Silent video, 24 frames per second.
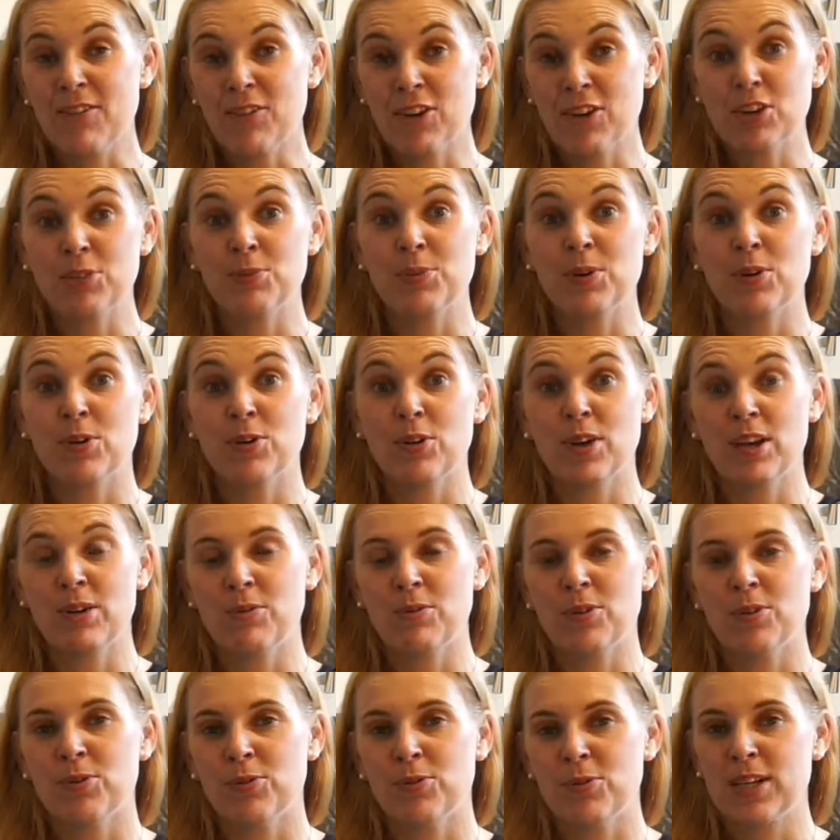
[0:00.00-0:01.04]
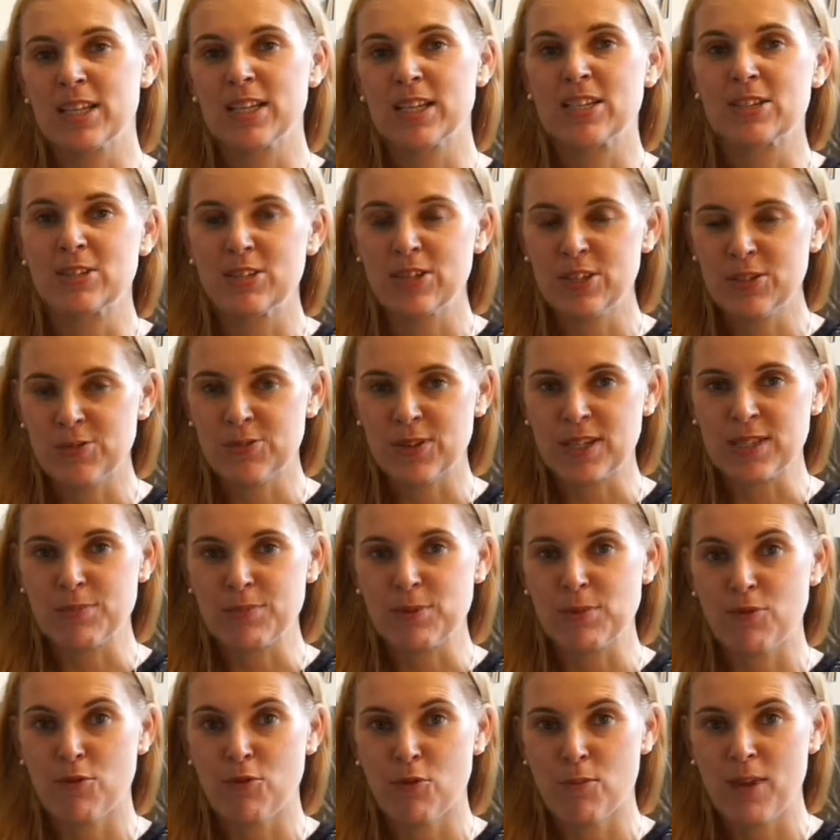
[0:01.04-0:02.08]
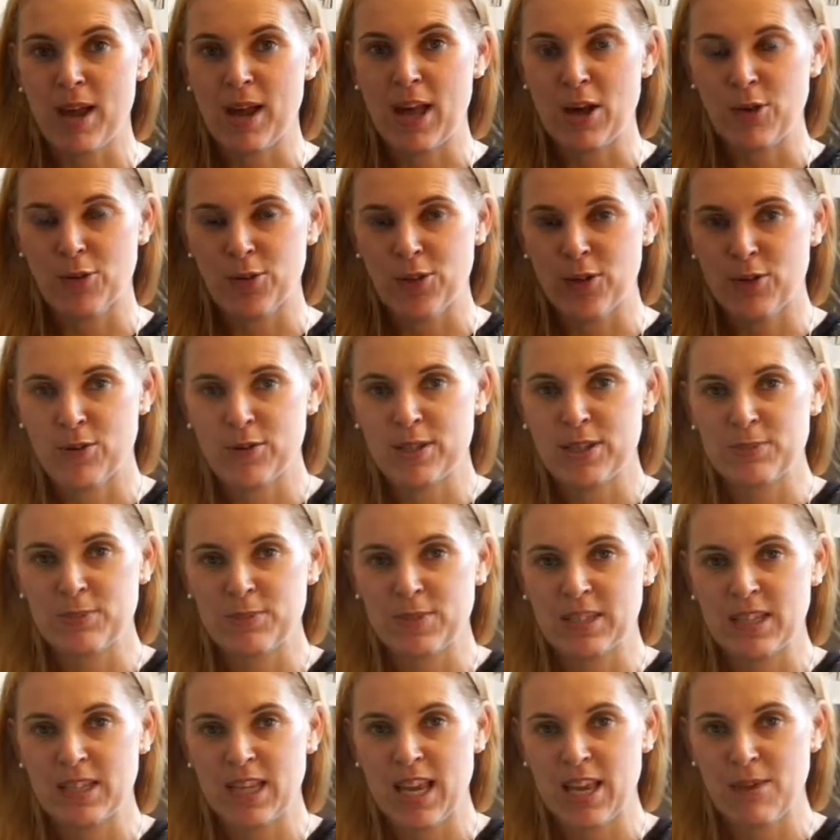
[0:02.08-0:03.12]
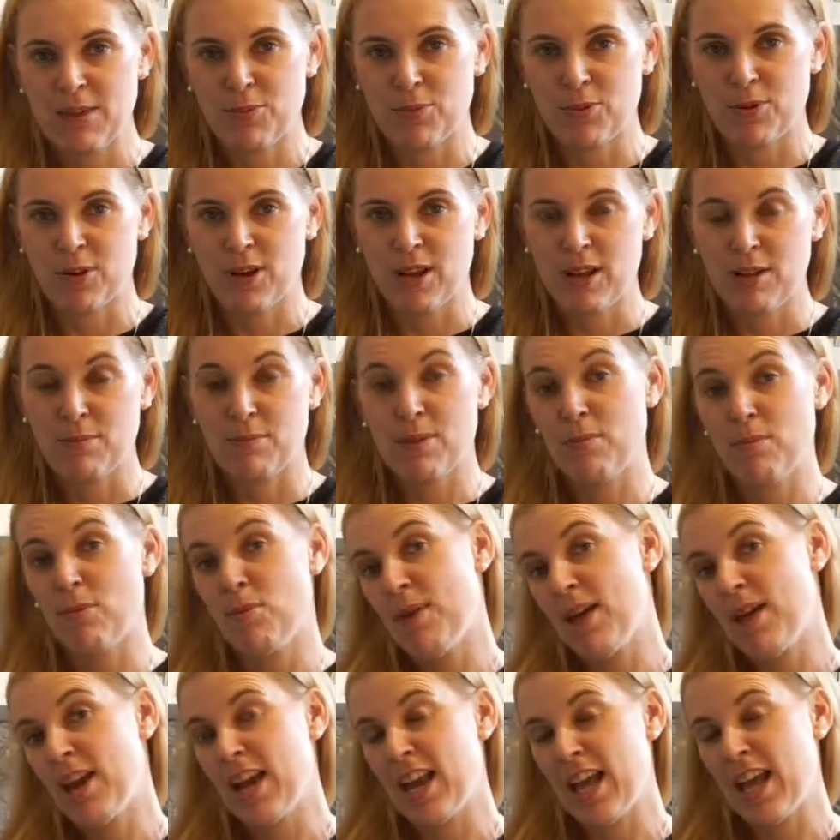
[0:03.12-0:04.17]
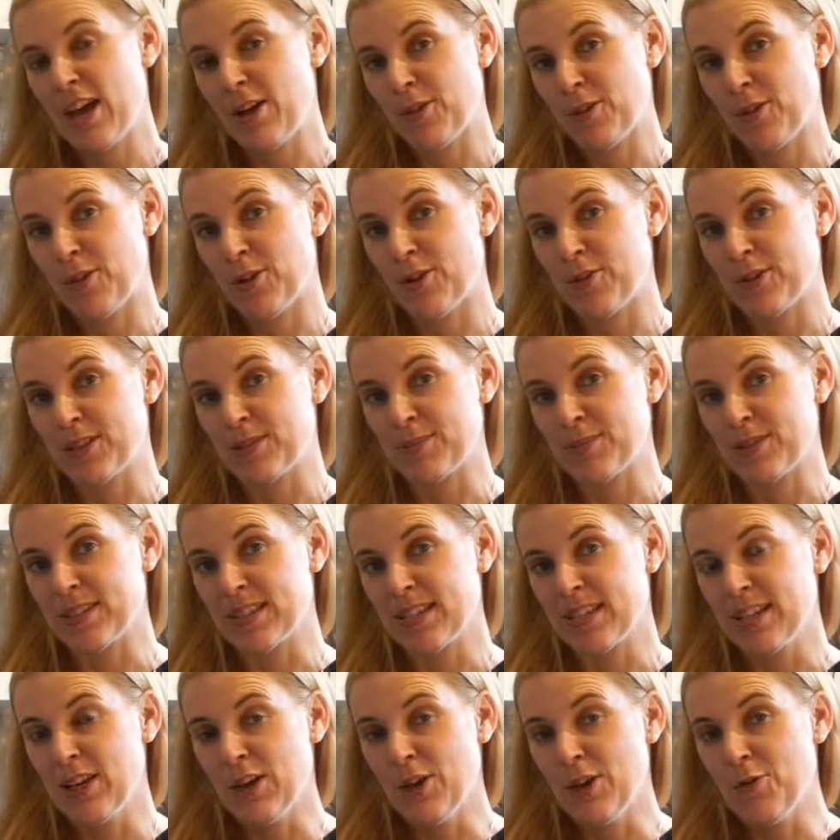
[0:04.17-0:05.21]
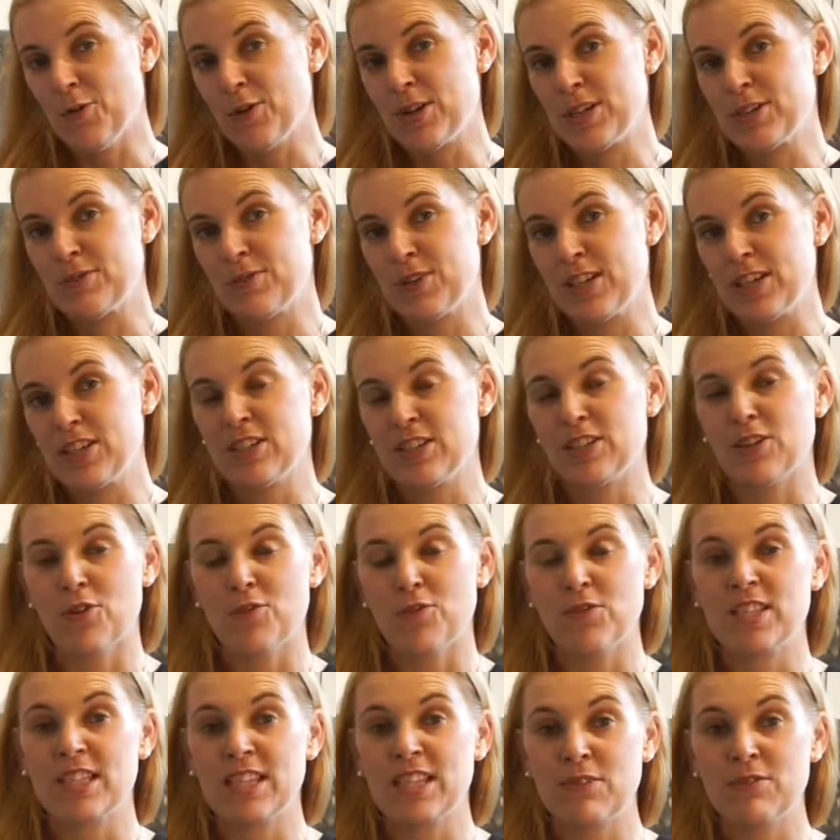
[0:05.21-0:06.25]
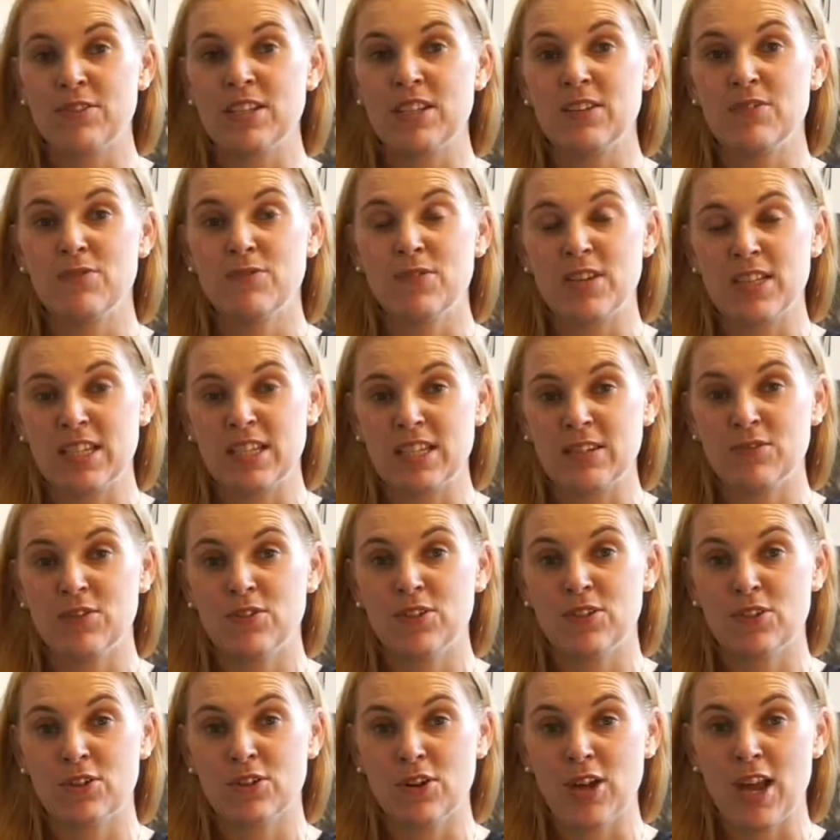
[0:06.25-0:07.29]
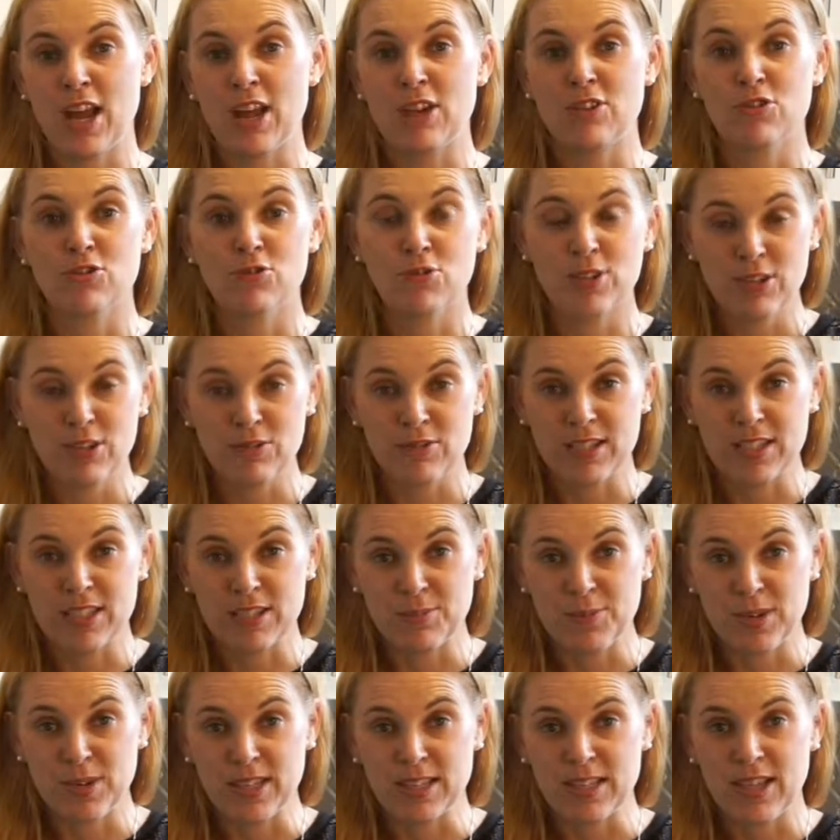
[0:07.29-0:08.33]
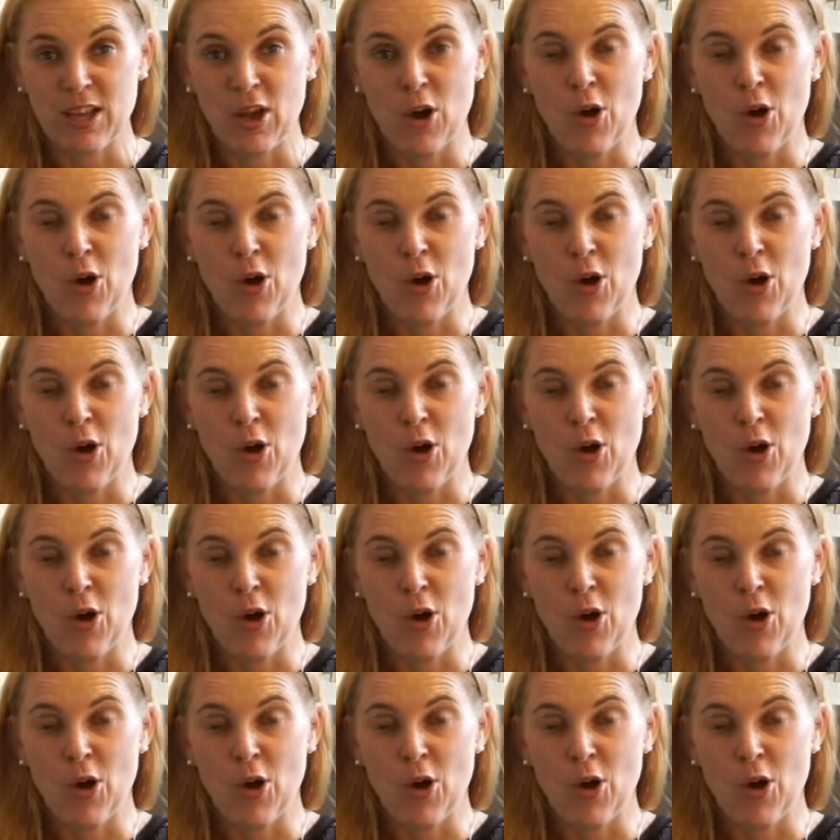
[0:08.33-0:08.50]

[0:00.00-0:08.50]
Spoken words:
I'm going to be cooking with you an exclusive recipe from my Healthy Christmas ebook, Mummy Made It a Healthy Christmas, which features over 70 festive dessert and treat recipes,